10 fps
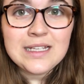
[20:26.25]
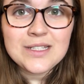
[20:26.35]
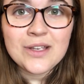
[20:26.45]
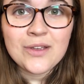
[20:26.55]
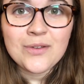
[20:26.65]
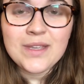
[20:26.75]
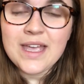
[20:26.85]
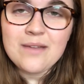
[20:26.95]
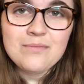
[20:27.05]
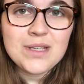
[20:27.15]
So
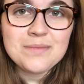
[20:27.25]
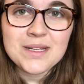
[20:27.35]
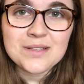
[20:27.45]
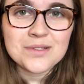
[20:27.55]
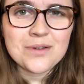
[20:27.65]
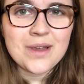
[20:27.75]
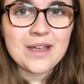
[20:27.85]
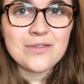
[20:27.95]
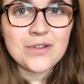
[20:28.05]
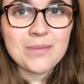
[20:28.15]
yeah, most med schools are quite
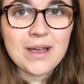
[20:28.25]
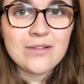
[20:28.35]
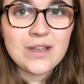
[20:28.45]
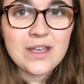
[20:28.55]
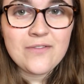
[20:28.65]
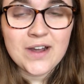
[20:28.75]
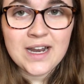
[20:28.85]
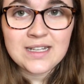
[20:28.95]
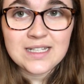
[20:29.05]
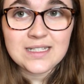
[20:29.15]
helpful about
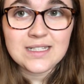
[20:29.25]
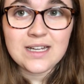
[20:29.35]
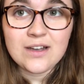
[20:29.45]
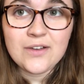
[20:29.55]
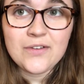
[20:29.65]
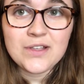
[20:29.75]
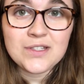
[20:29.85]
finances and stuff,